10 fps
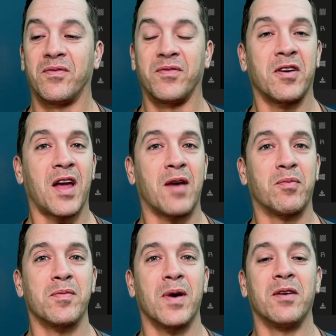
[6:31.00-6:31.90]
Very
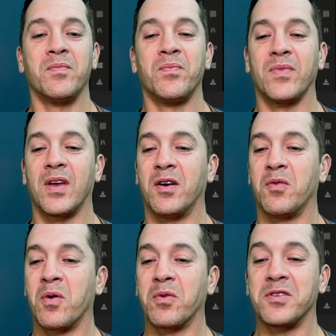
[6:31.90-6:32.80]
happy about uh,
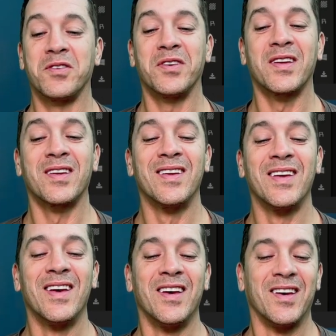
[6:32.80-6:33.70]
what we're doing.
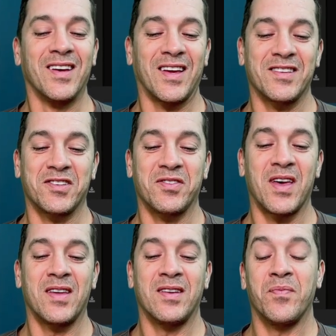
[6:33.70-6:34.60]
Okay, so
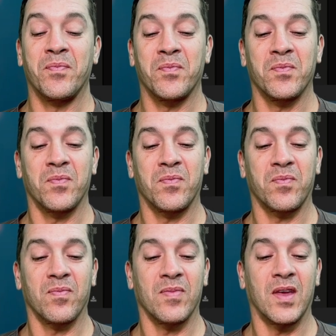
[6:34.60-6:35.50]
then,
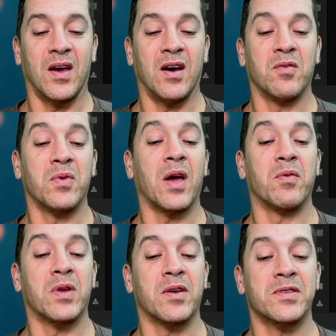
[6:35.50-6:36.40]
uh, yeah,
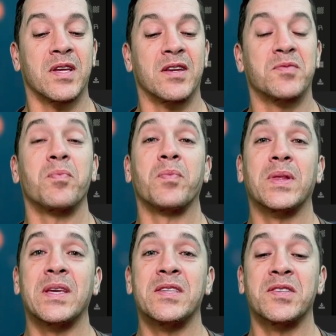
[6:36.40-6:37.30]
what I was saying is
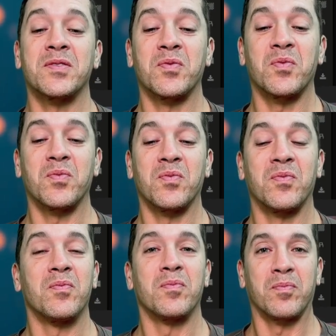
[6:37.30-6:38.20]
please,
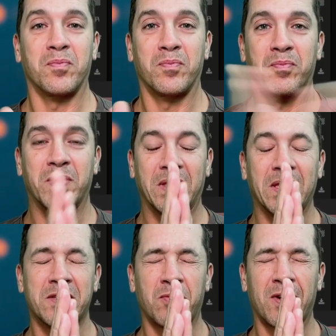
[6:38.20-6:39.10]

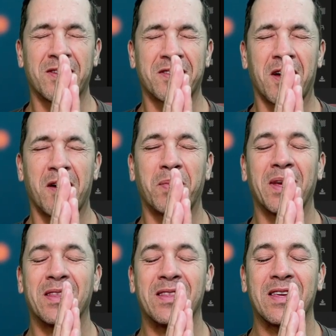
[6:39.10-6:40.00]
please rate us up
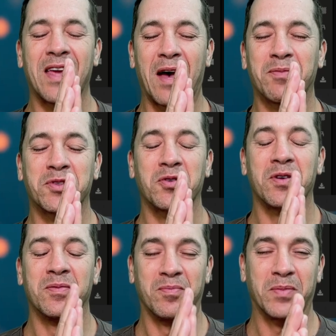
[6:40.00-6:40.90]
in the App
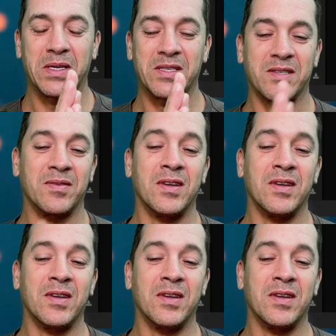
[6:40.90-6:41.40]
Store, please.